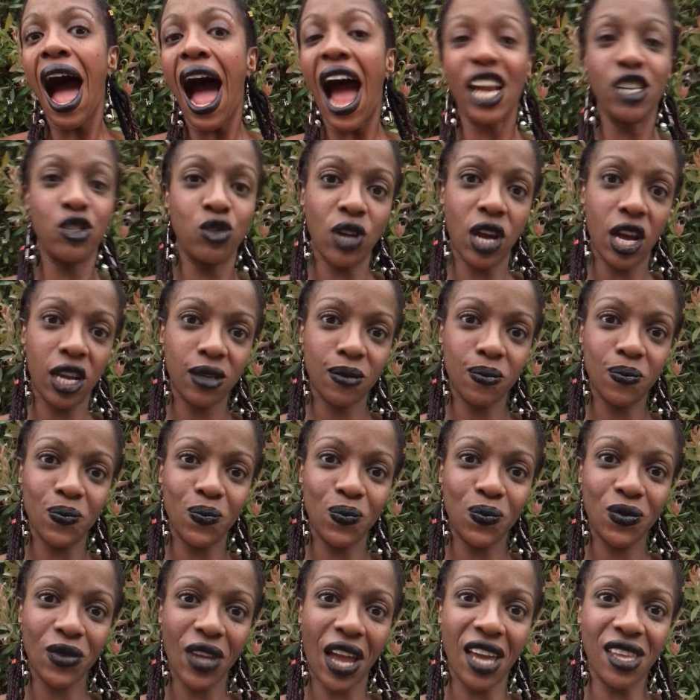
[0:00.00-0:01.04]
I do not.
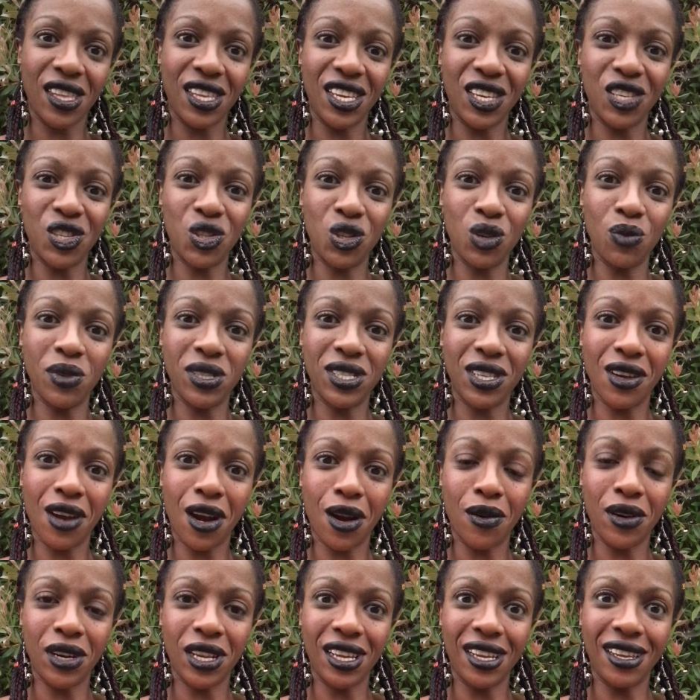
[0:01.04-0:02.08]
I think he's too busy
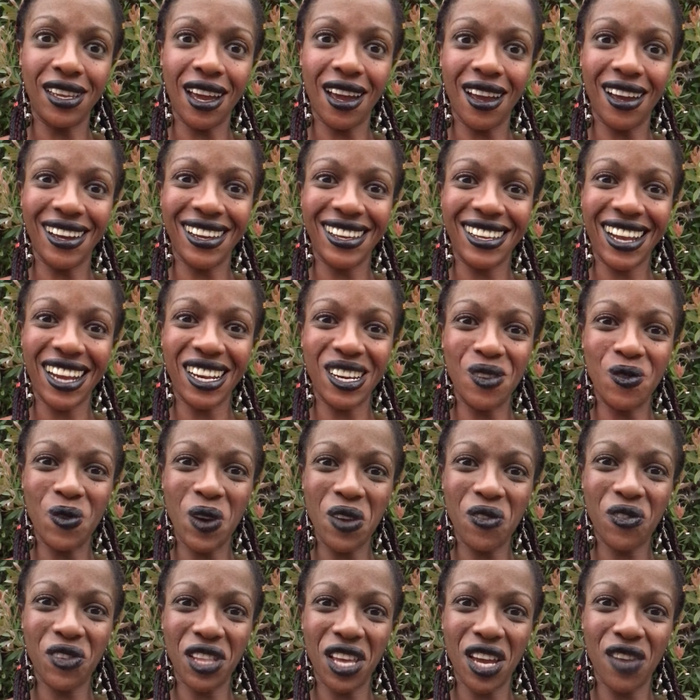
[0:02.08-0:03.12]
already uh, gaining
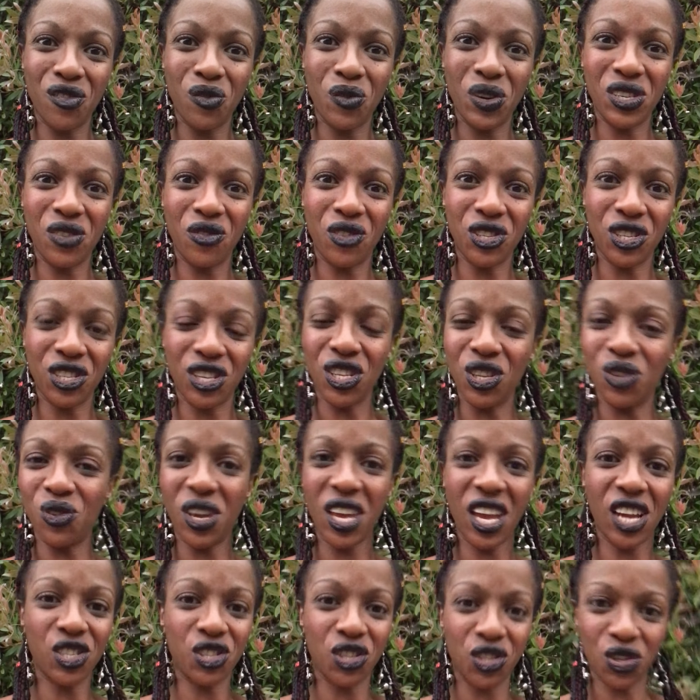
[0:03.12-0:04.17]
weight for the heavyweight division. You
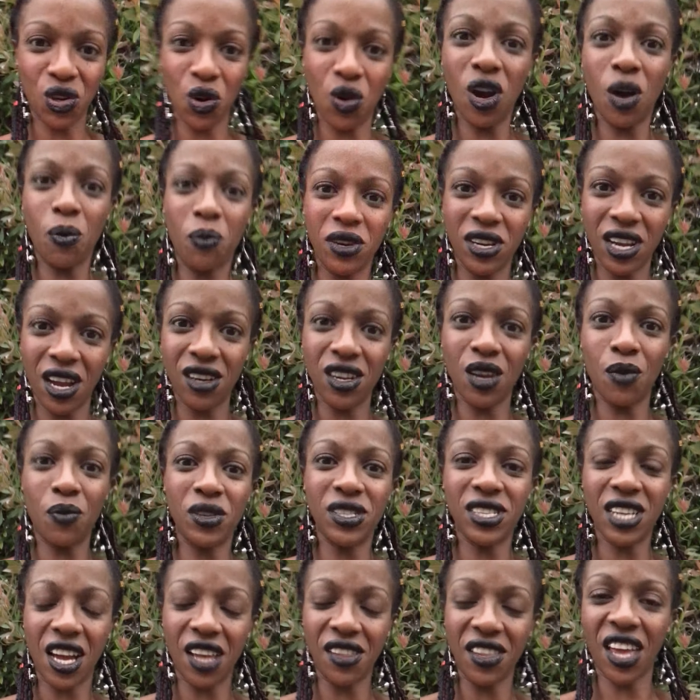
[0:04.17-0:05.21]
can't just go up and down, up
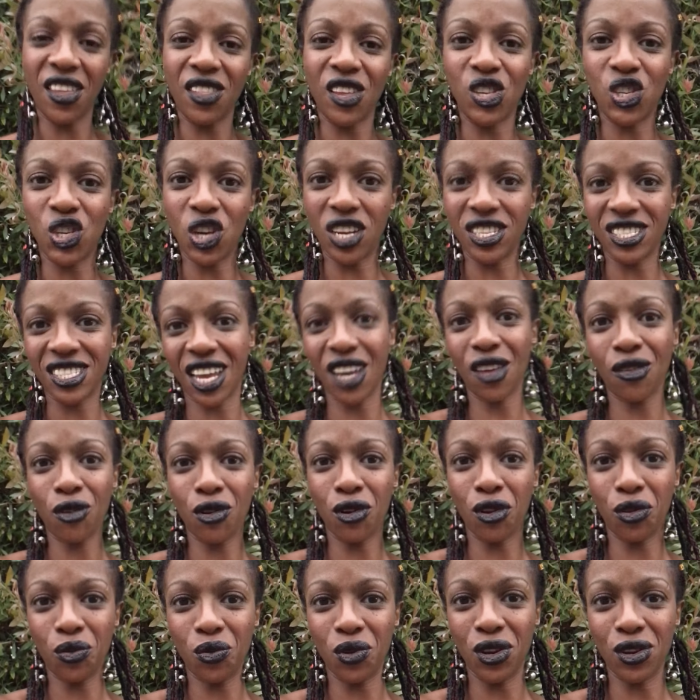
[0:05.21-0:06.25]
and down now that Jon's like
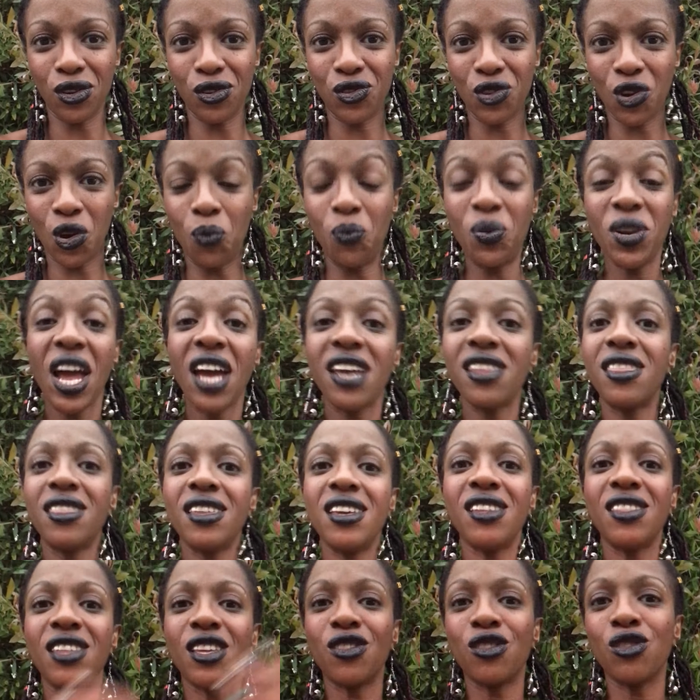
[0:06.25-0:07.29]
33 years old. But I
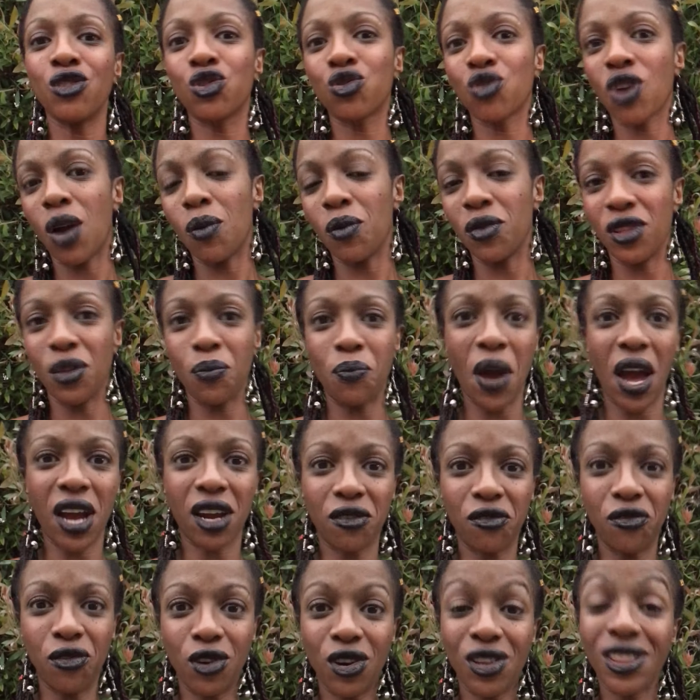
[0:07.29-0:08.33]
think that the drama and the back
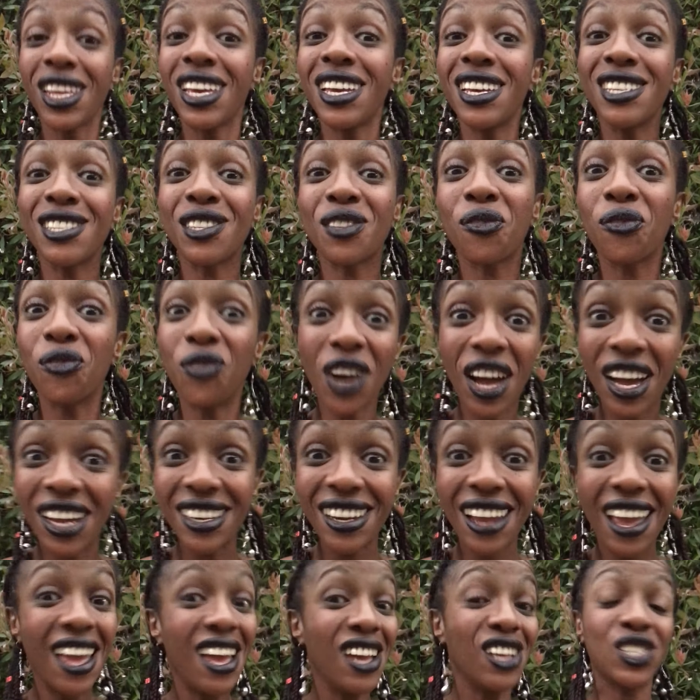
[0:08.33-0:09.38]
and forth is
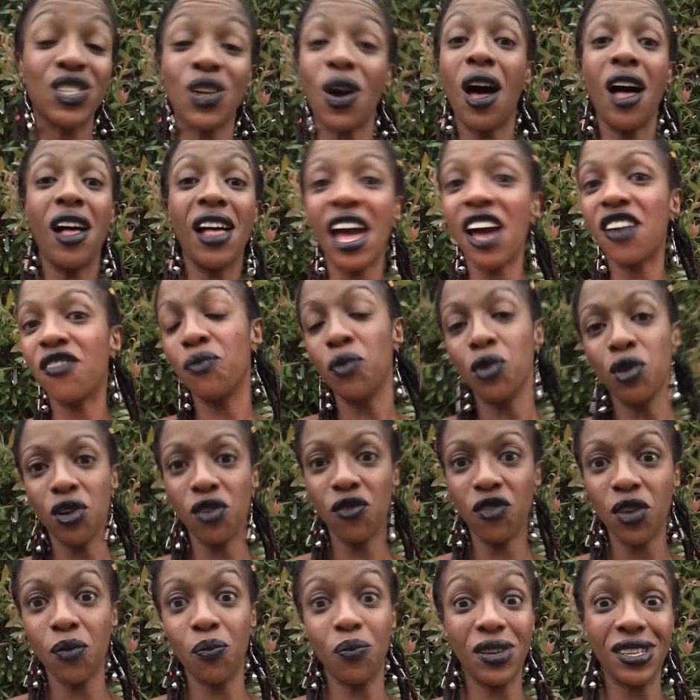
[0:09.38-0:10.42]
fun, so I'll have more
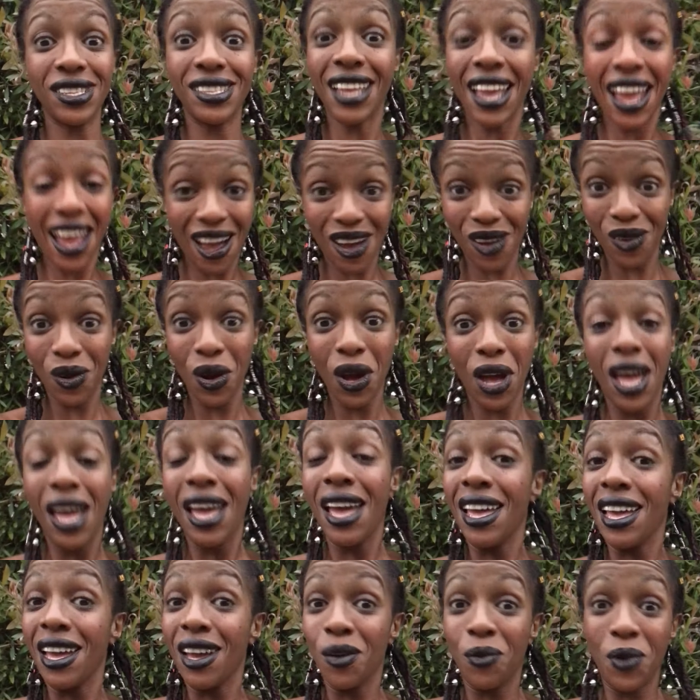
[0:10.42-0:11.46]
of it. But now
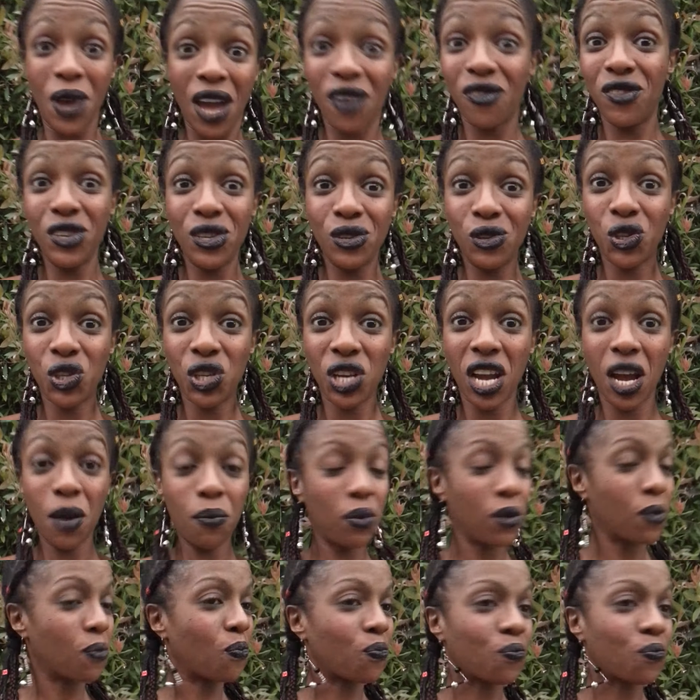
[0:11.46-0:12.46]
we have a new champ.